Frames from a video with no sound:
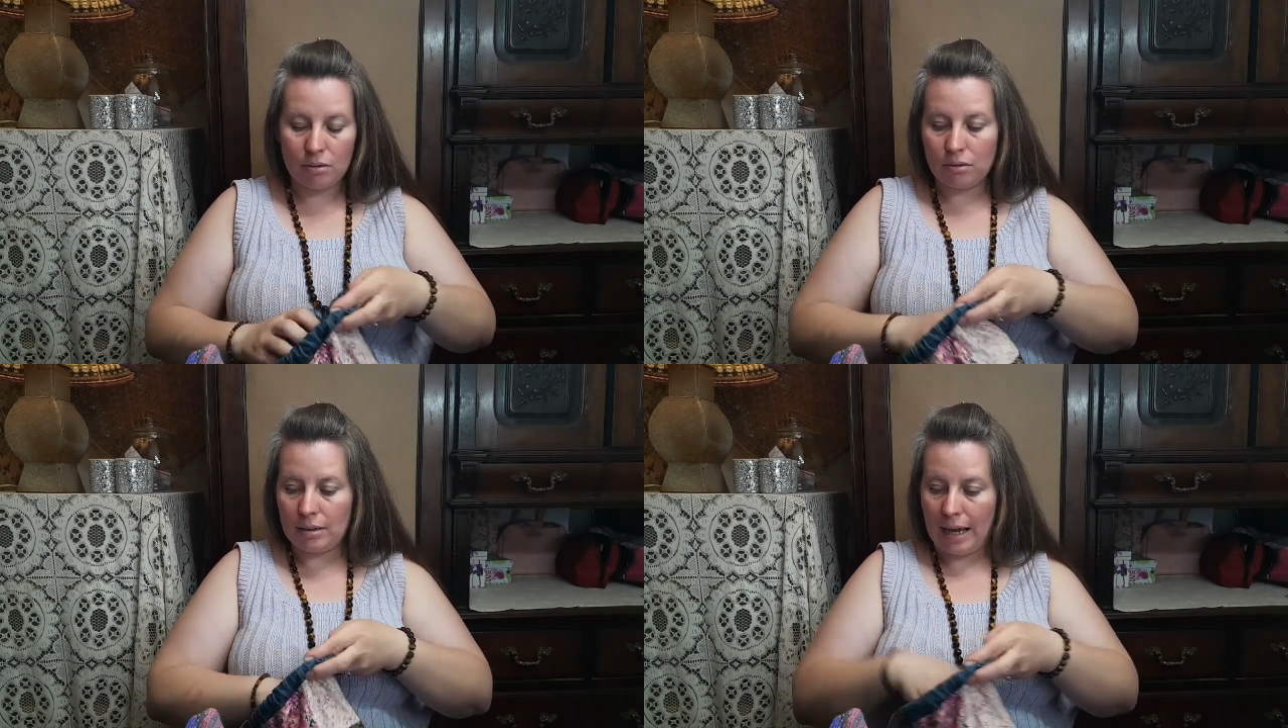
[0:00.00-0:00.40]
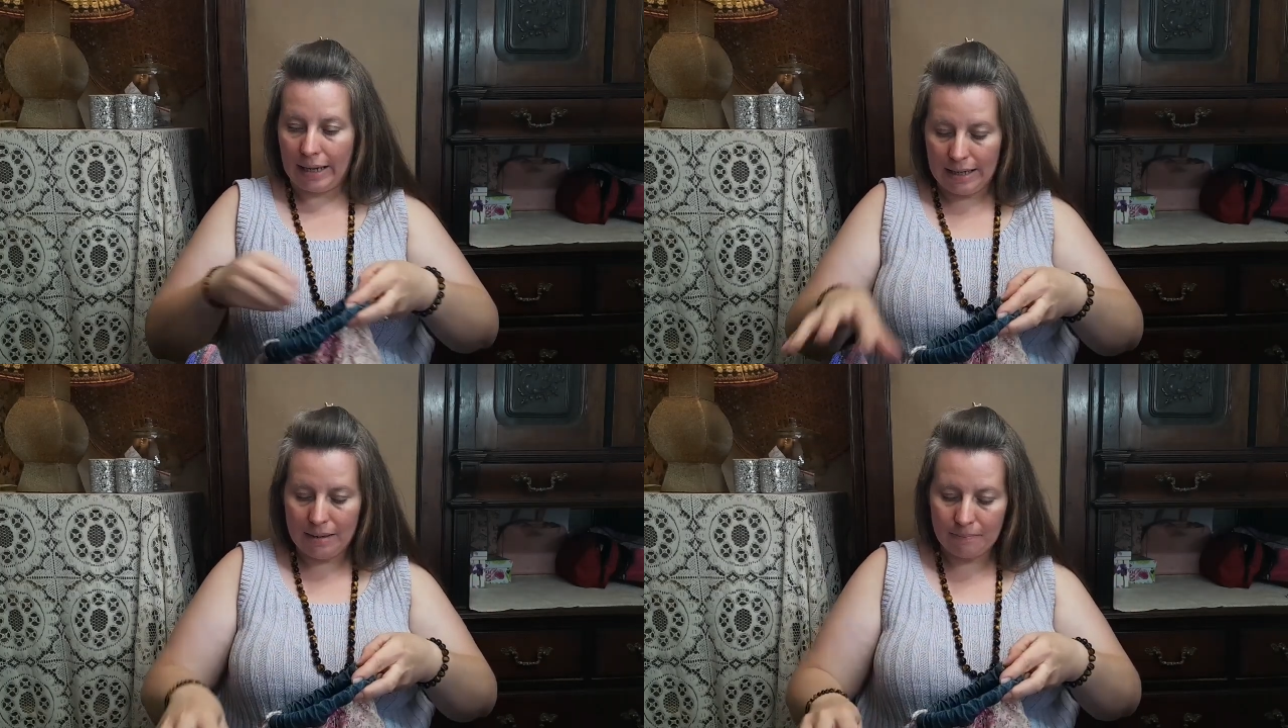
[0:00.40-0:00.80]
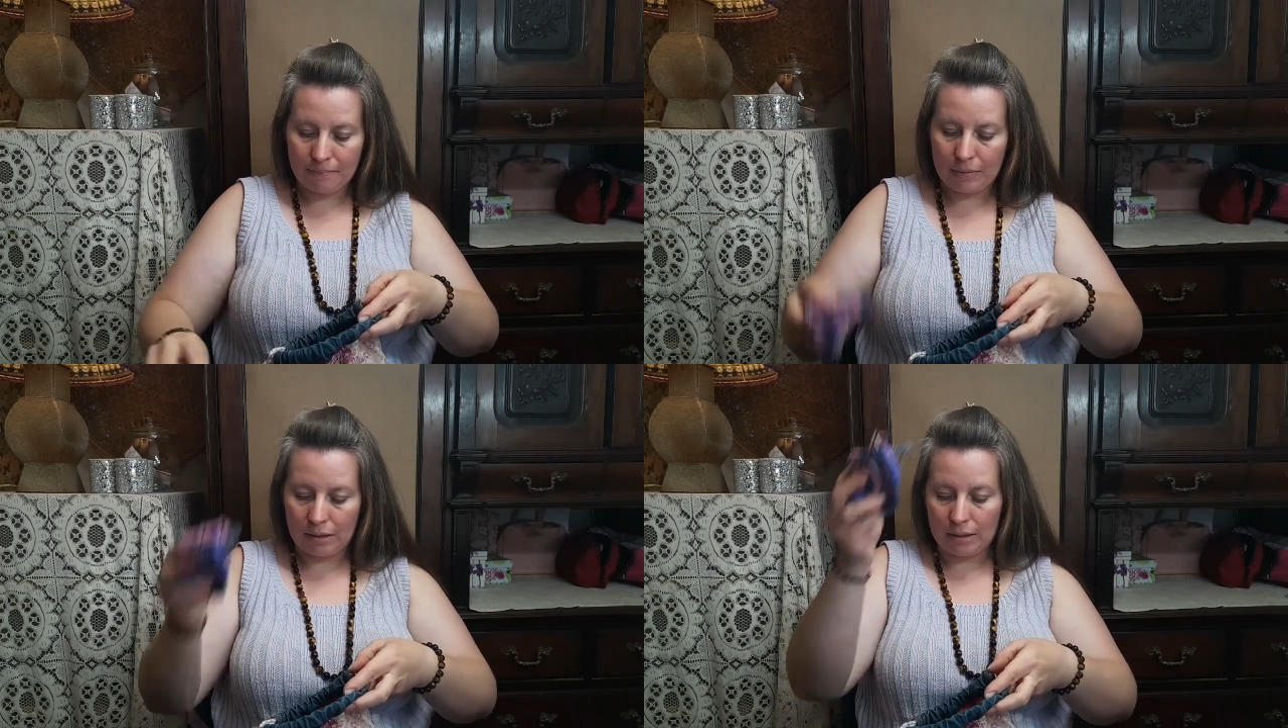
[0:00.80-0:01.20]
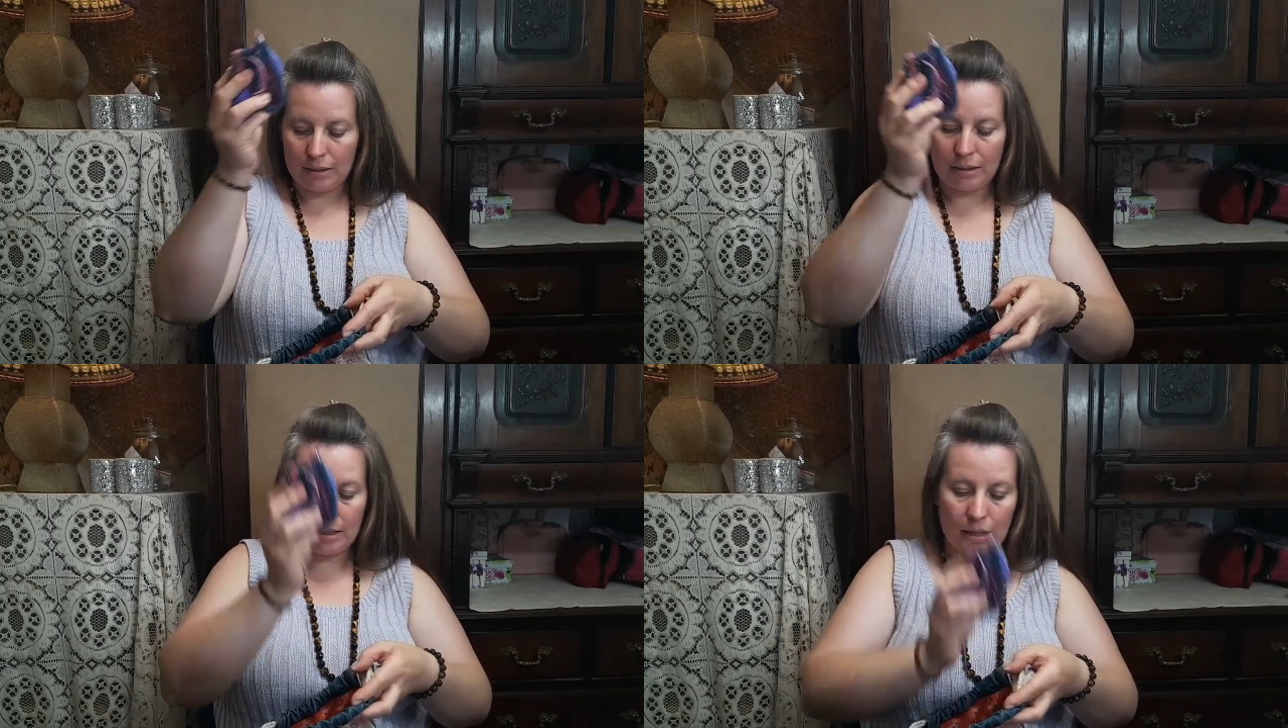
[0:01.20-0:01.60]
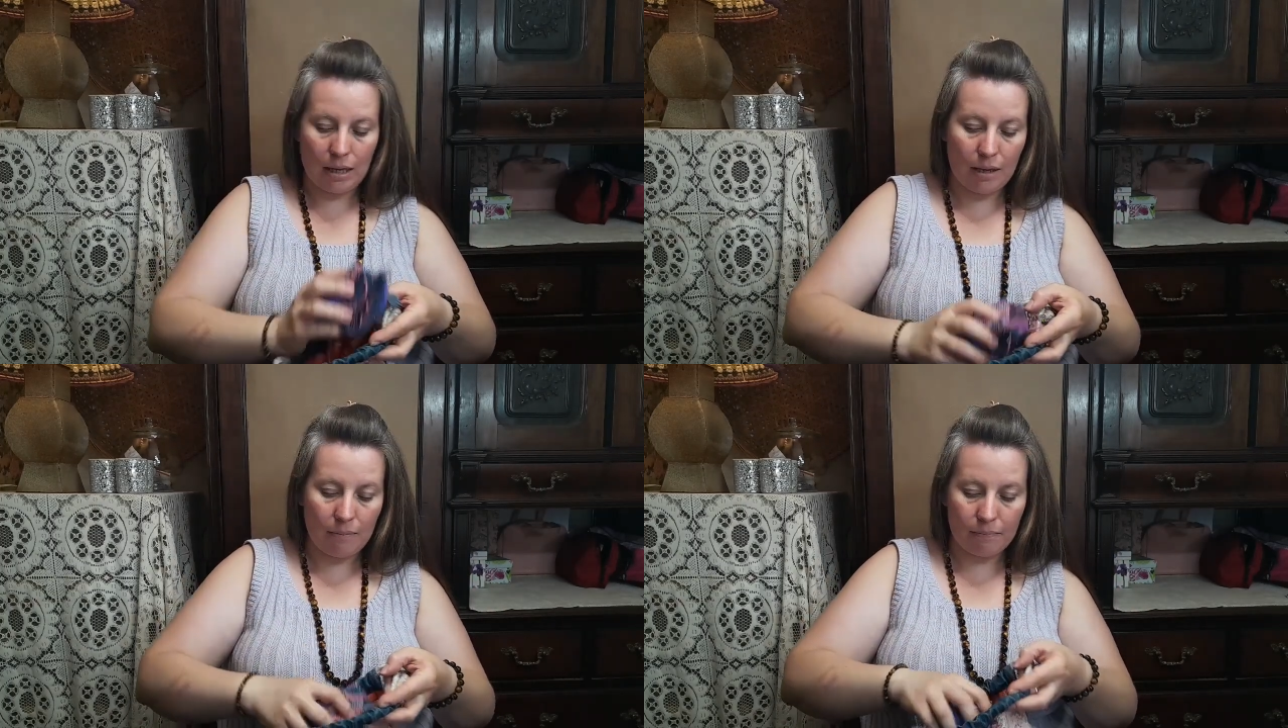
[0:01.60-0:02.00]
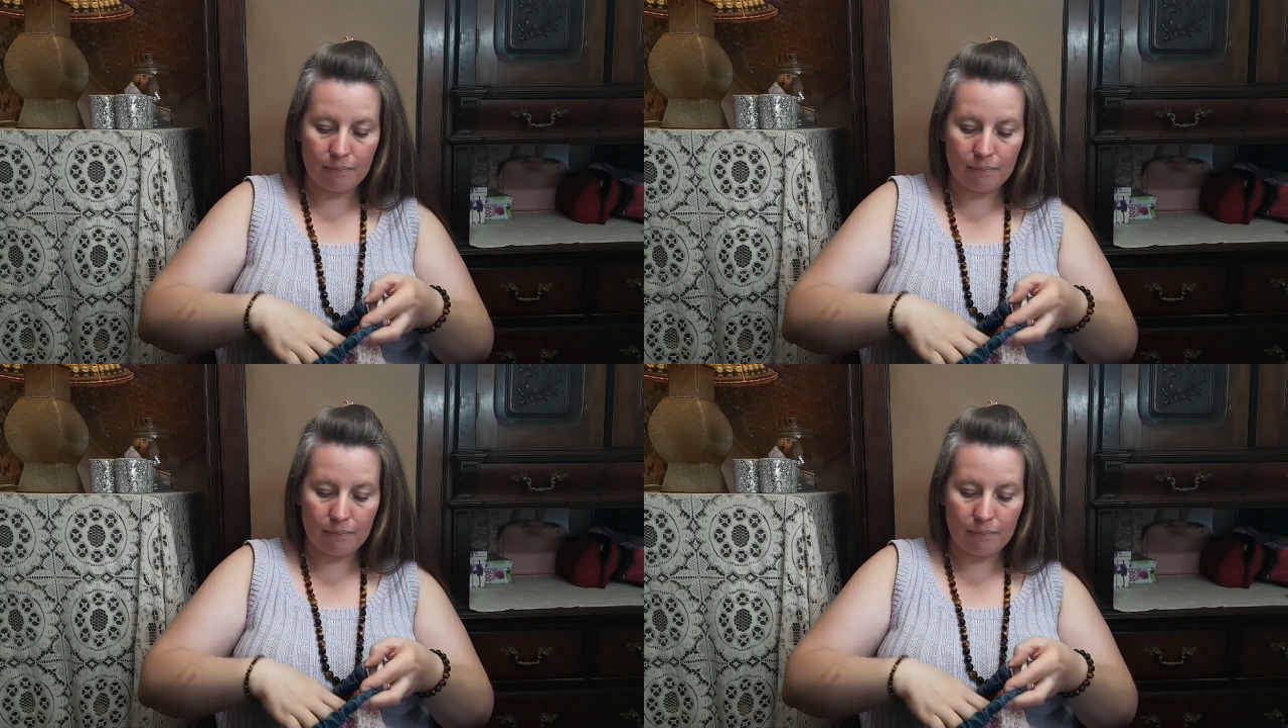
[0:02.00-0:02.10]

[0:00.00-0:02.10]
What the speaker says: today and see,